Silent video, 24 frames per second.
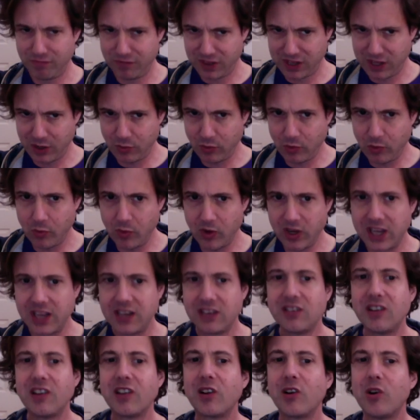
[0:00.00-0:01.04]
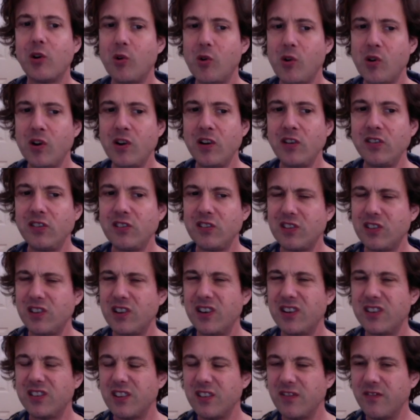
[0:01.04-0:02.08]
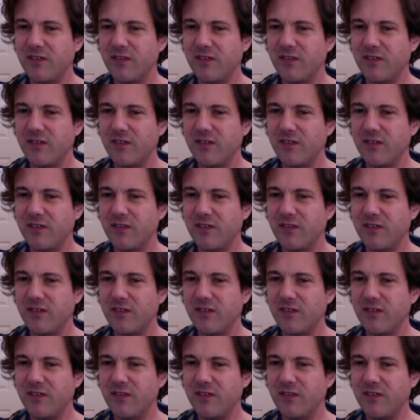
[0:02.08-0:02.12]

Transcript: then when we get to the chorus, there's a